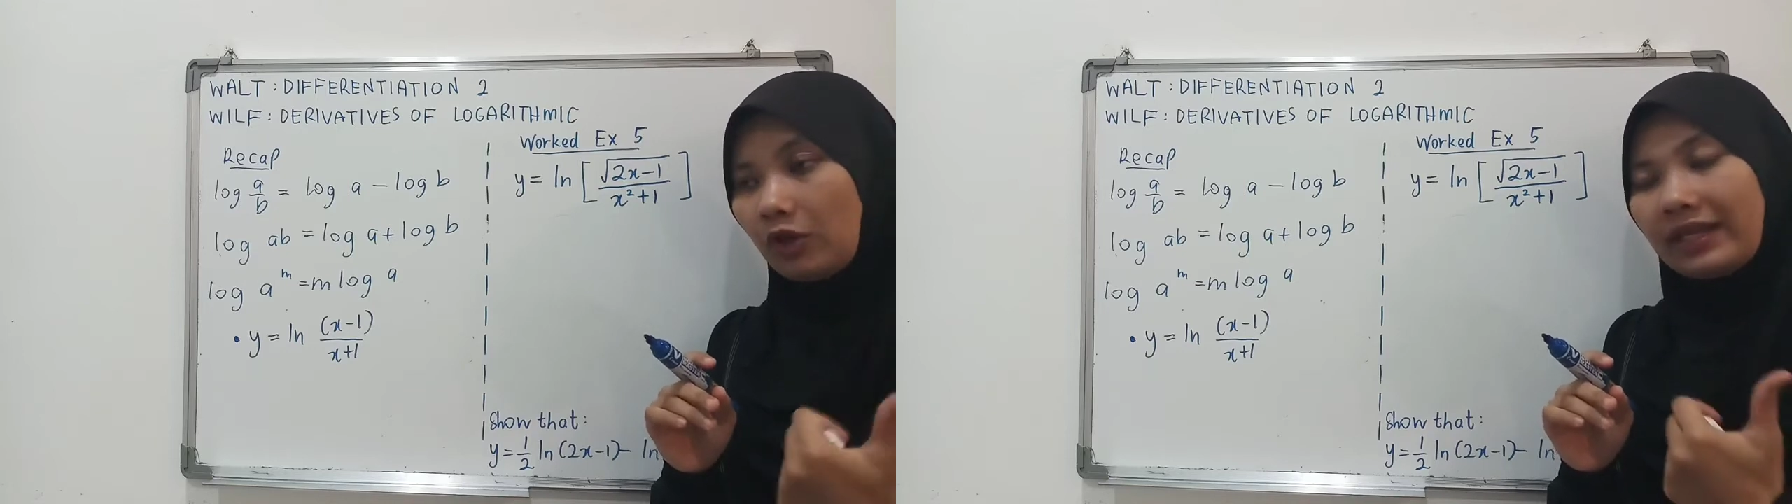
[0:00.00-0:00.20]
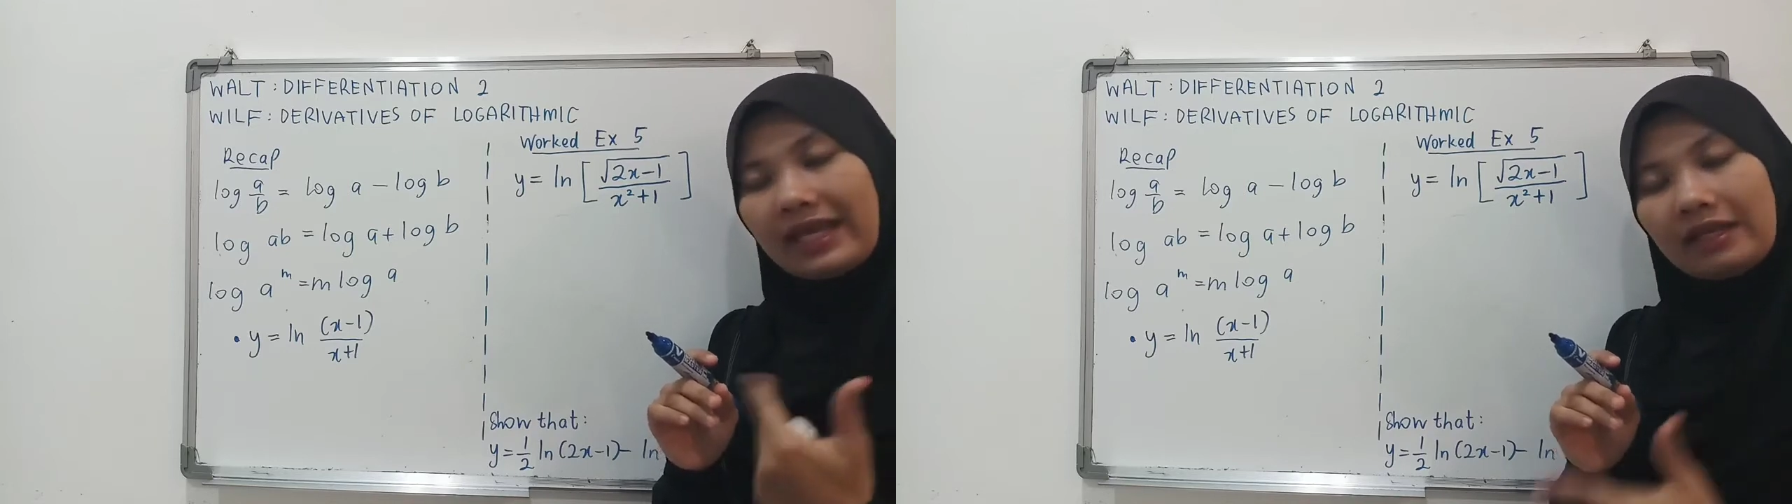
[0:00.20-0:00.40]

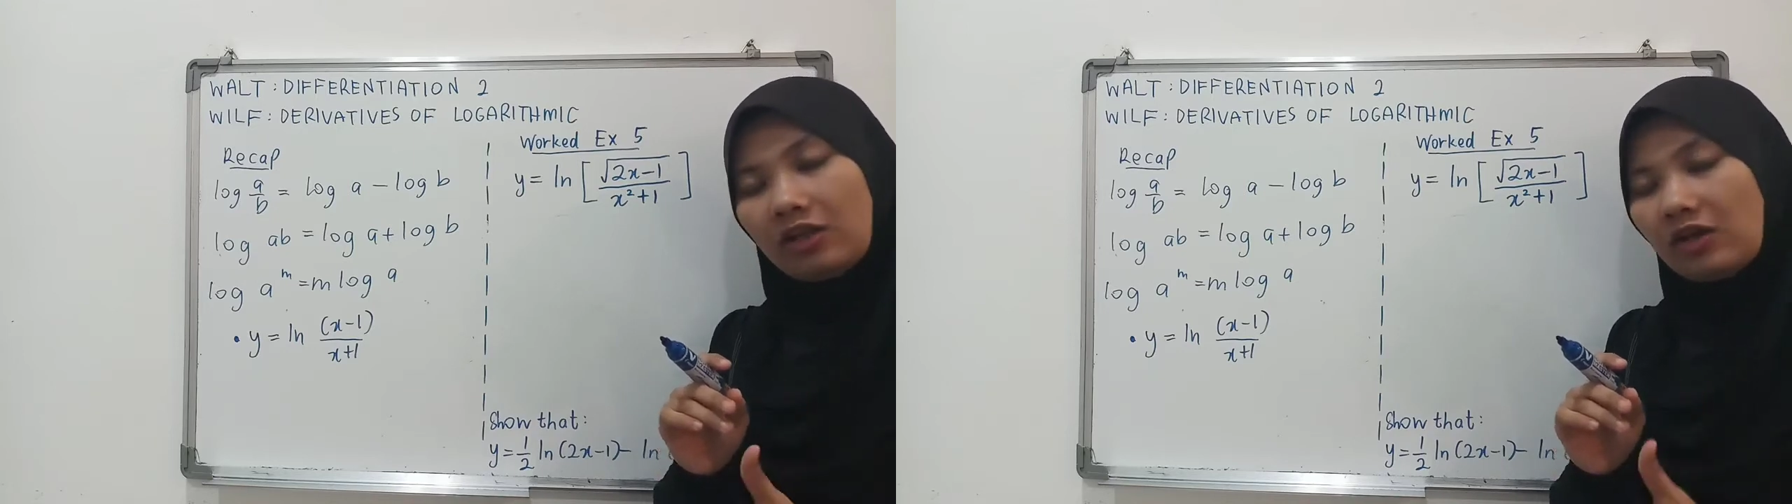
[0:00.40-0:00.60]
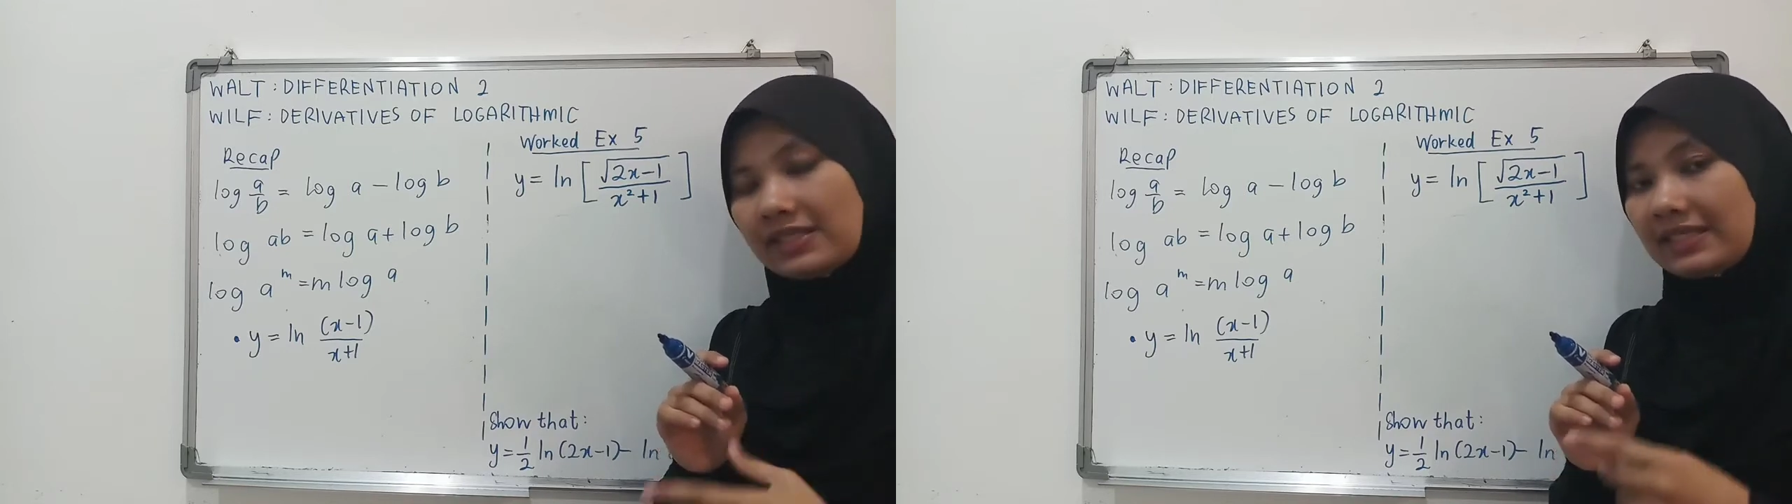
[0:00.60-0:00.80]
Ln and
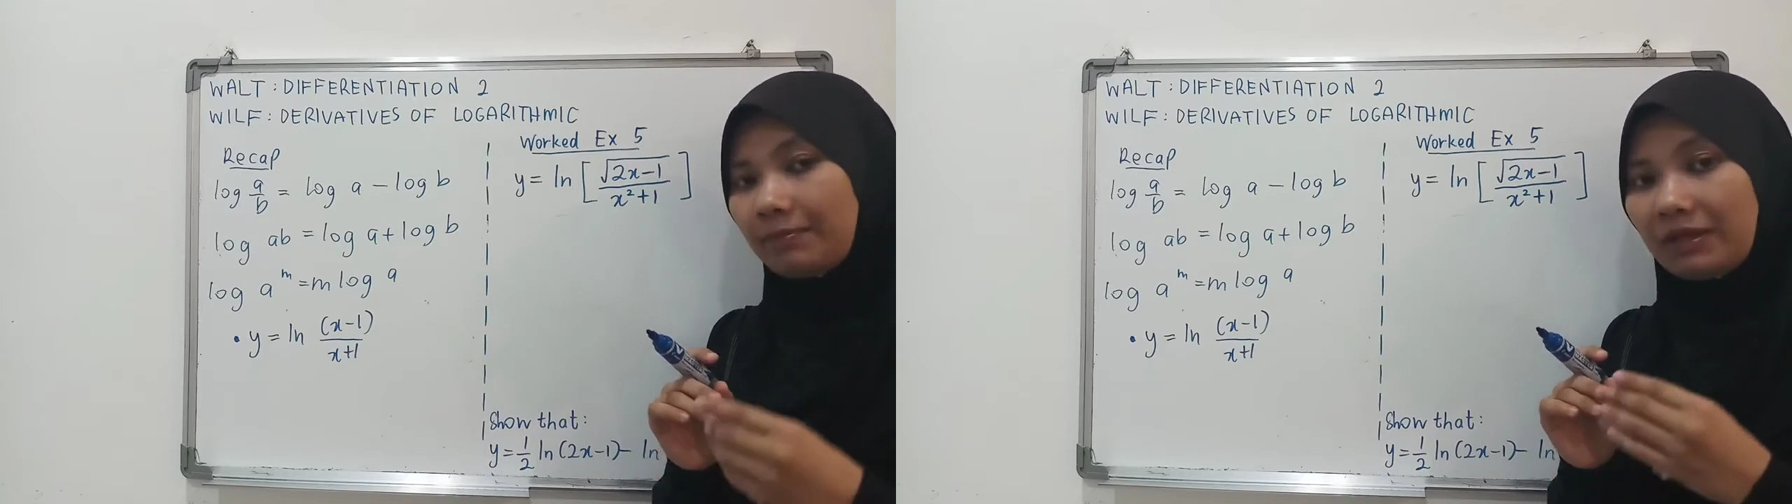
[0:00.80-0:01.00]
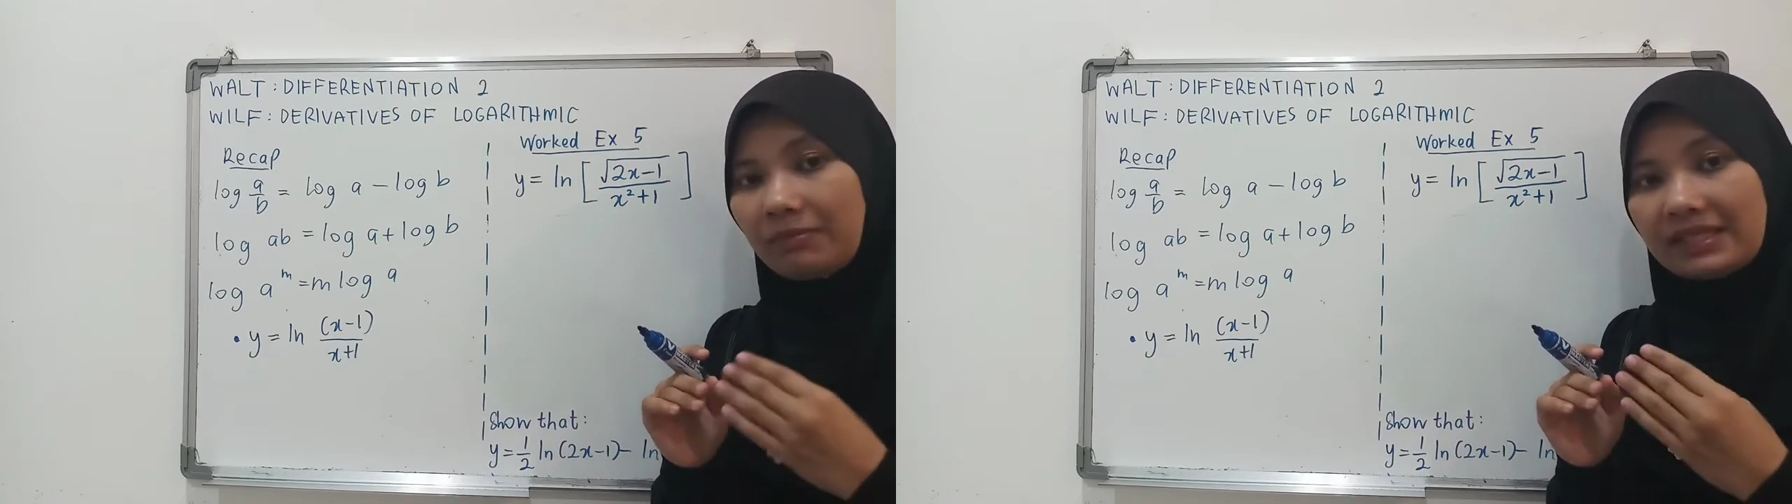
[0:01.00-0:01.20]
ln
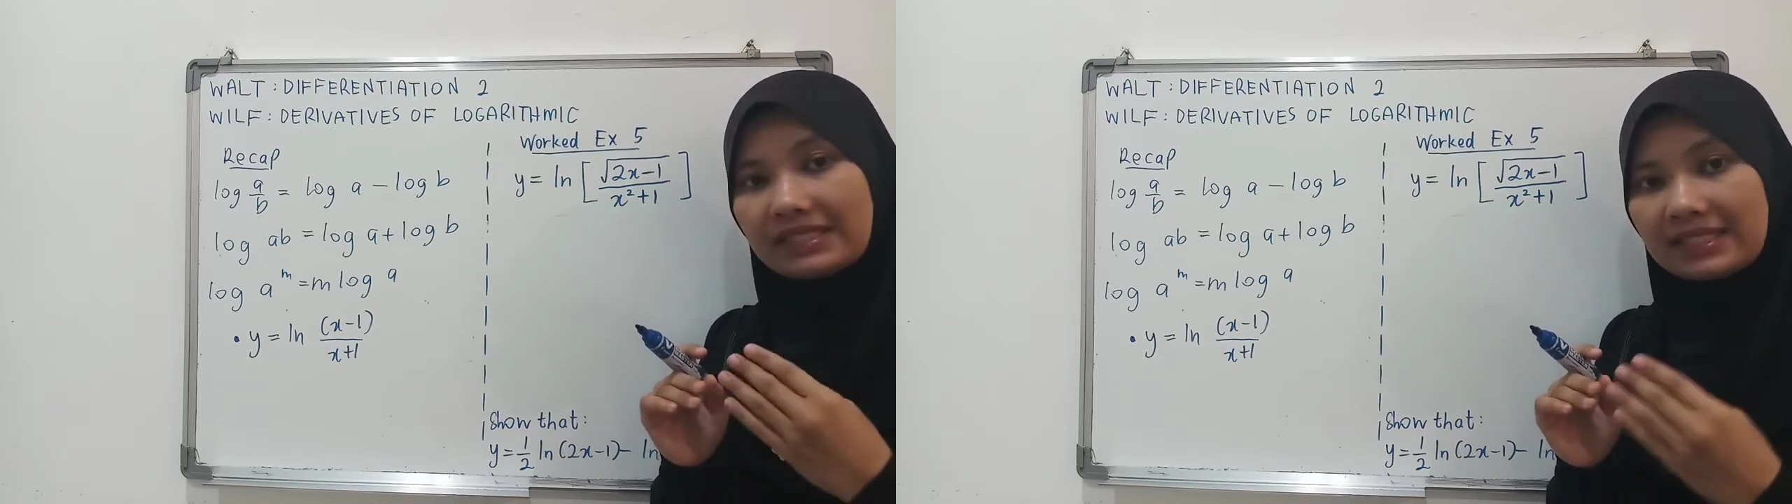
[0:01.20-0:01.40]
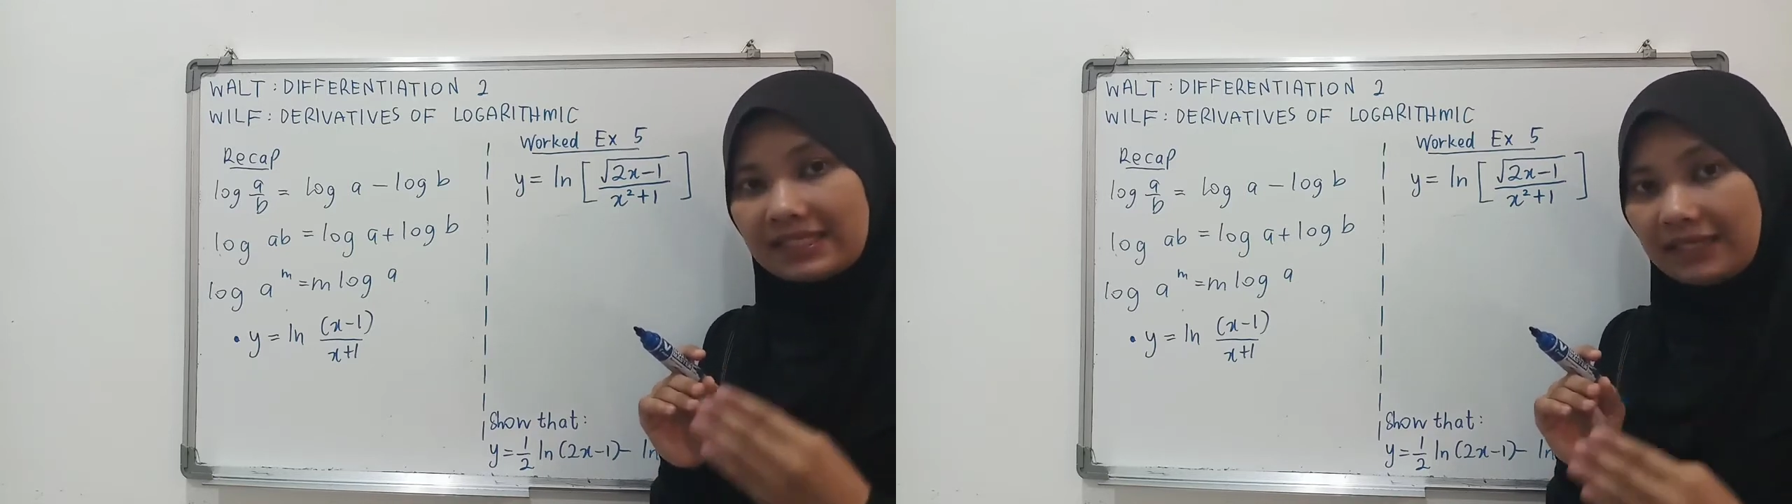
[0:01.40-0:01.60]
simply
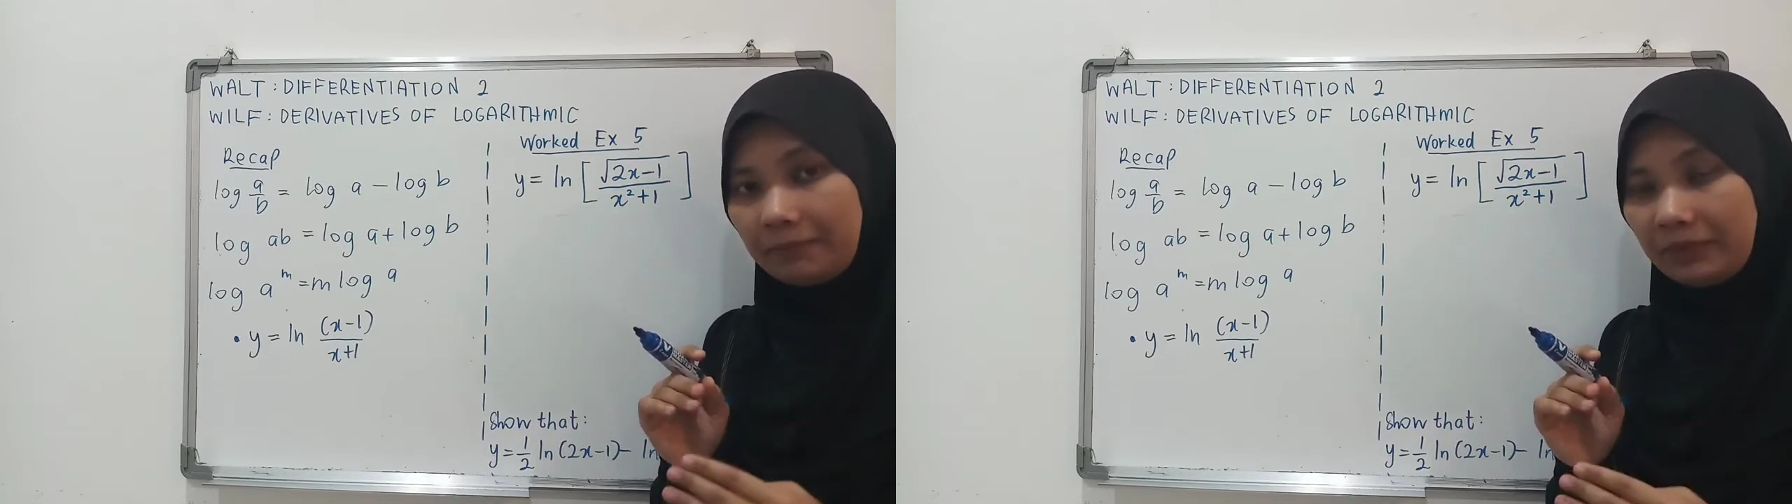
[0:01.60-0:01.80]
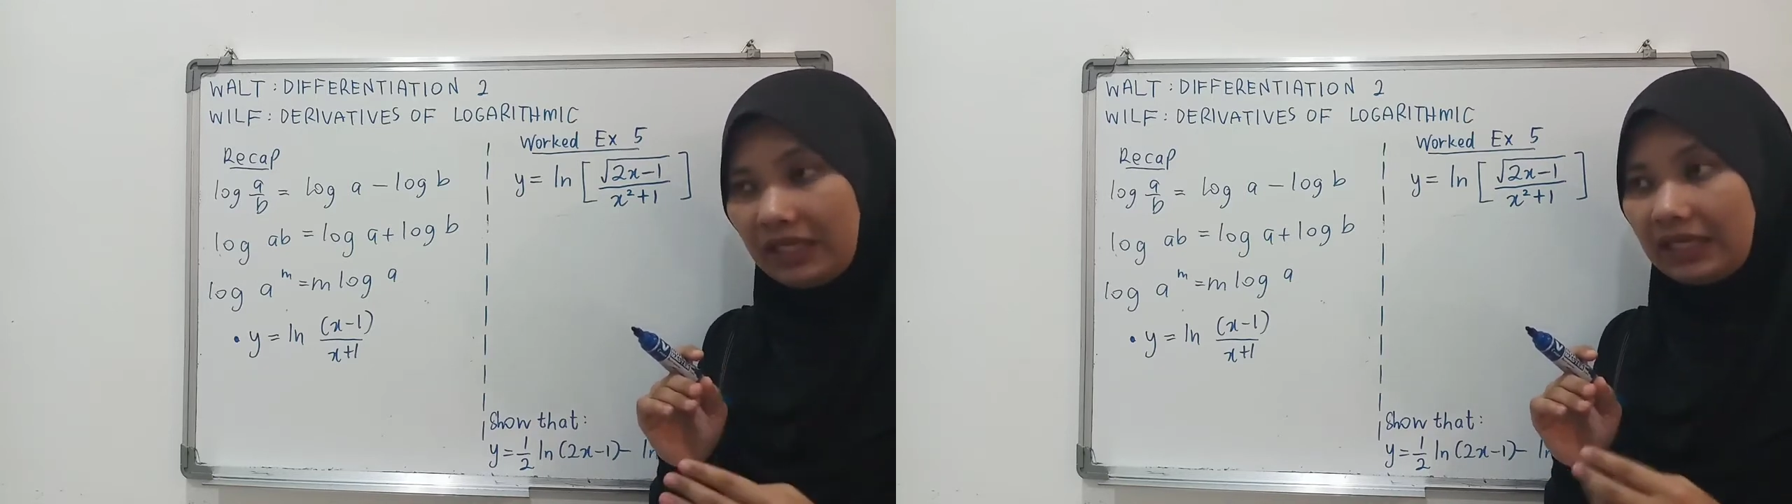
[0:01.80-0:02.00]
means the
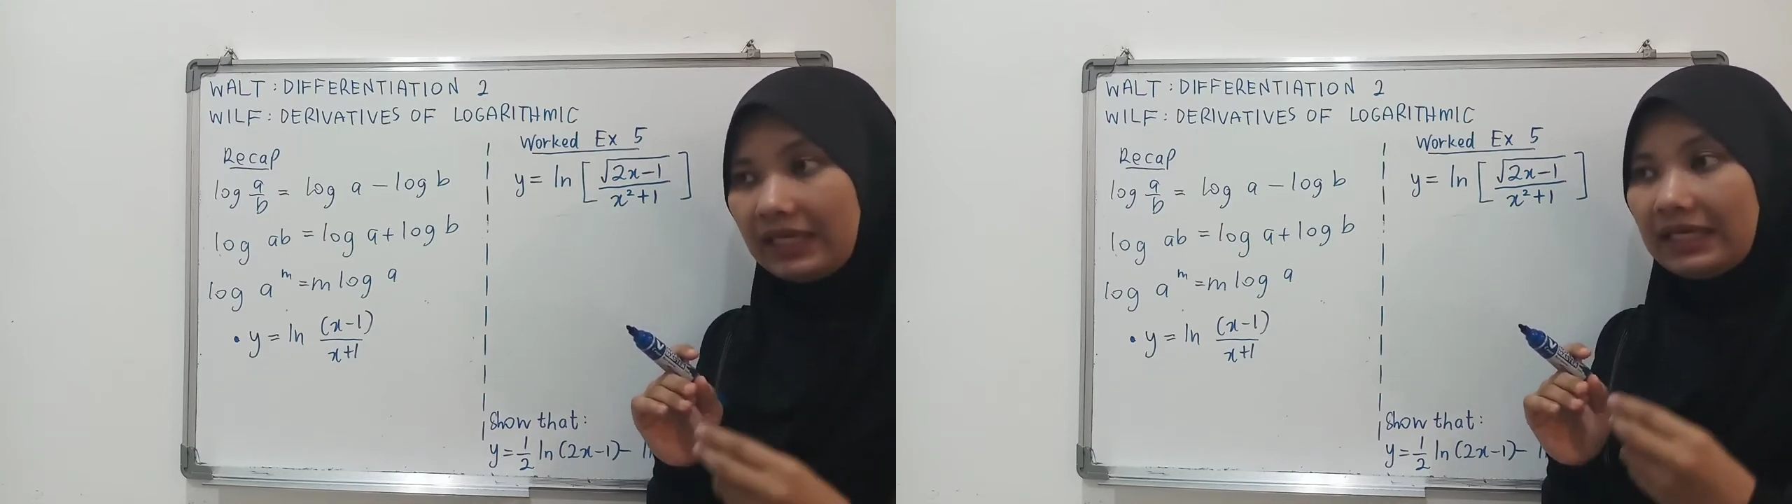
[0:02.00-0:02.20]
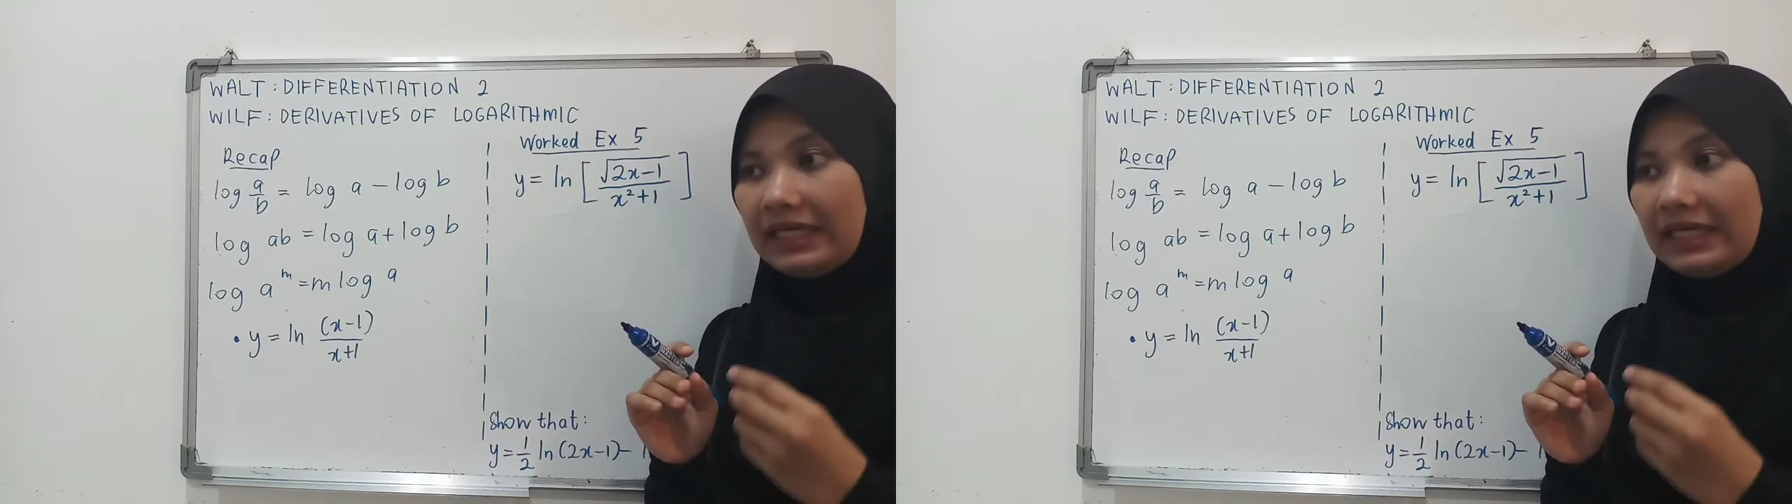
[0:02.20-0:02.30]
same thing.